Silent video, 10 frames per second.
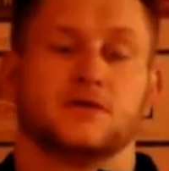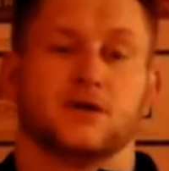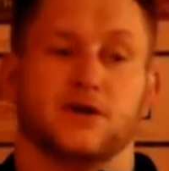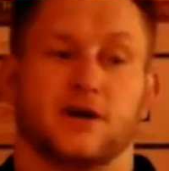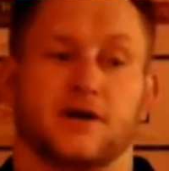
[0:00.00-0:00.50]

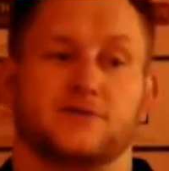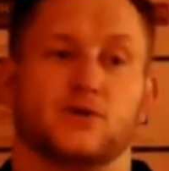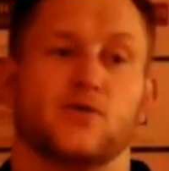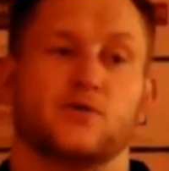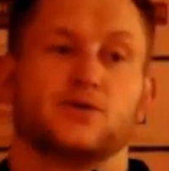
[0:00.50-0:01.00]
So
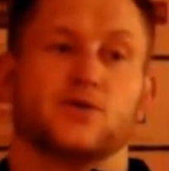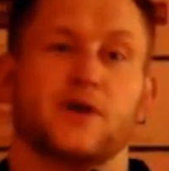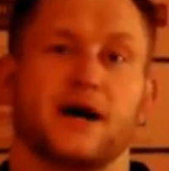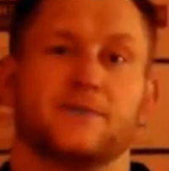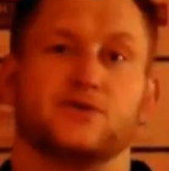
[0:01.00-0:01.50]
tore
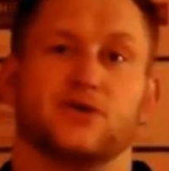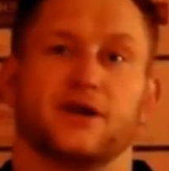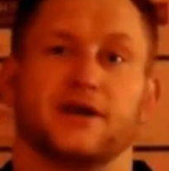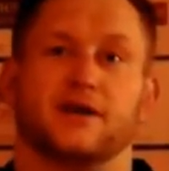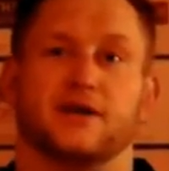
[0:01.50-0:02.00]
my
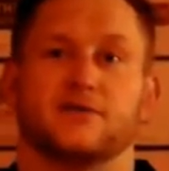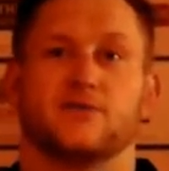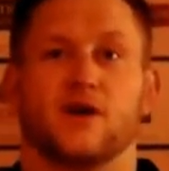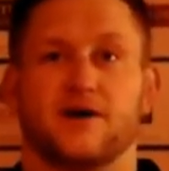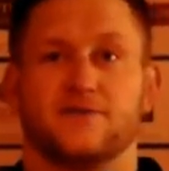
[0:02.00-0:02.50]
hamstring.
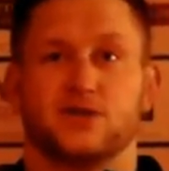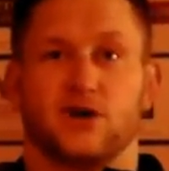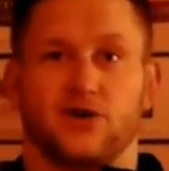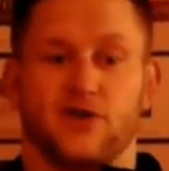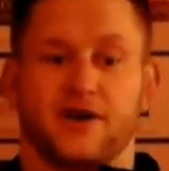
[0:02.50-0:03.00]
I've
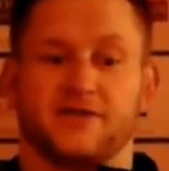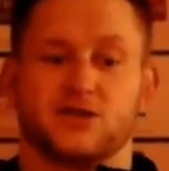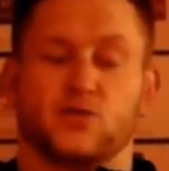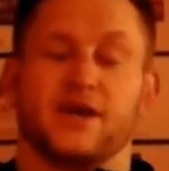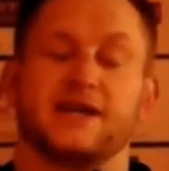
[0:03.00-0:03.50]
started running
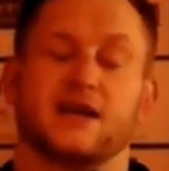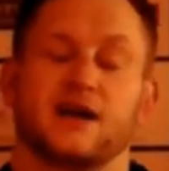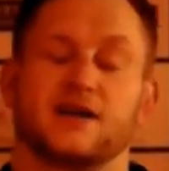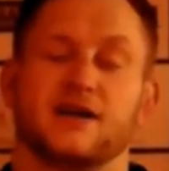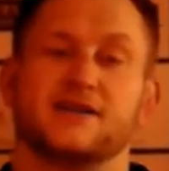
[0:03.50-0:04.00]
this week,
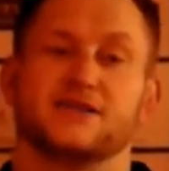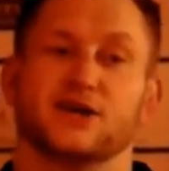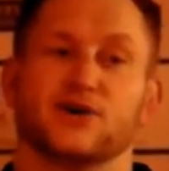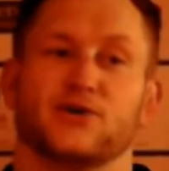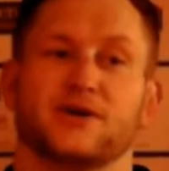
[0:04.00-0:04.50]
luckily,
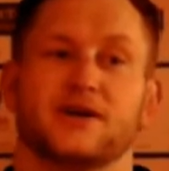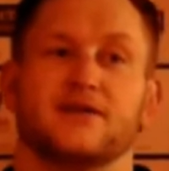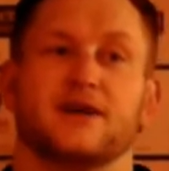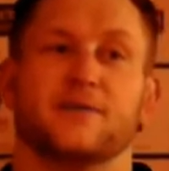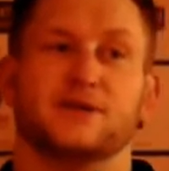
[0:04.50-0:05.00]
so
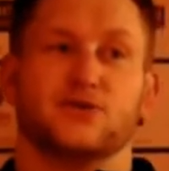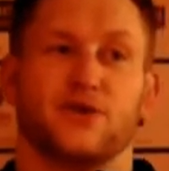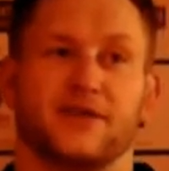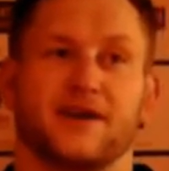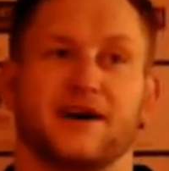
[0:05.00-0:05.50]
I'm
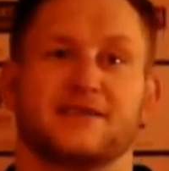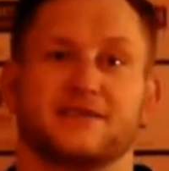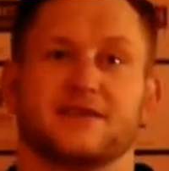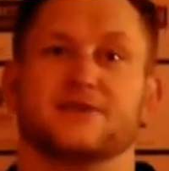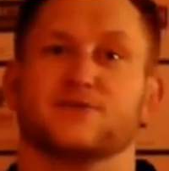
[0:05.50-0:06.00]
enjoying
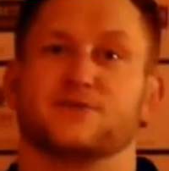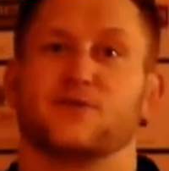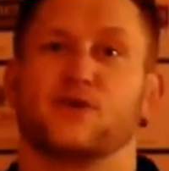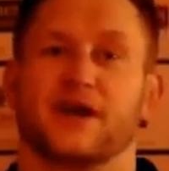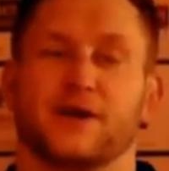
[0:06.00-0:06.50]
that. It was
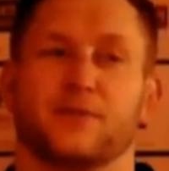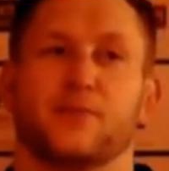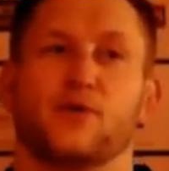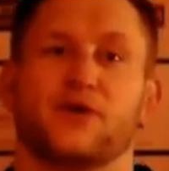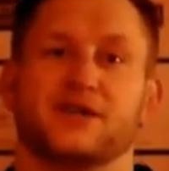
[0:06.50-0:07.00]
getting a
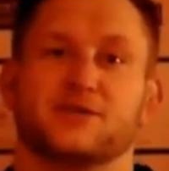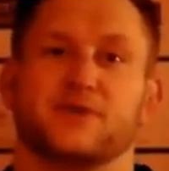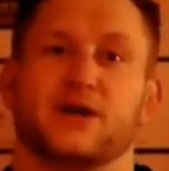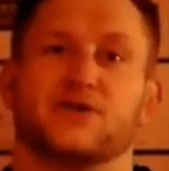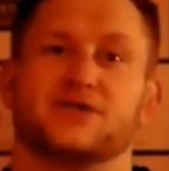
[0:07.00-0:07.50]
bit boring just
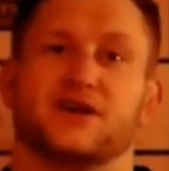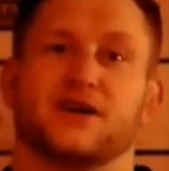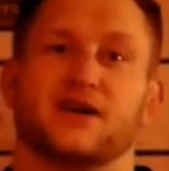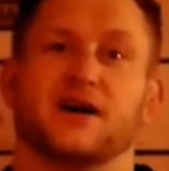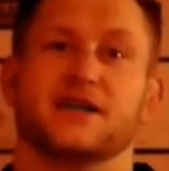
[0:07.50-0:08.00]
being on the
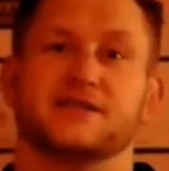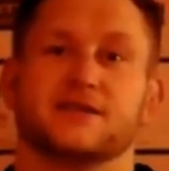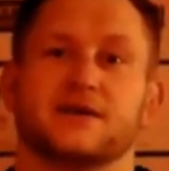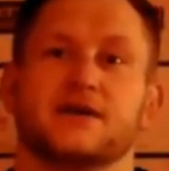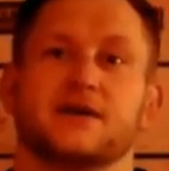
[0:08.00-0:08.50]
sidelines.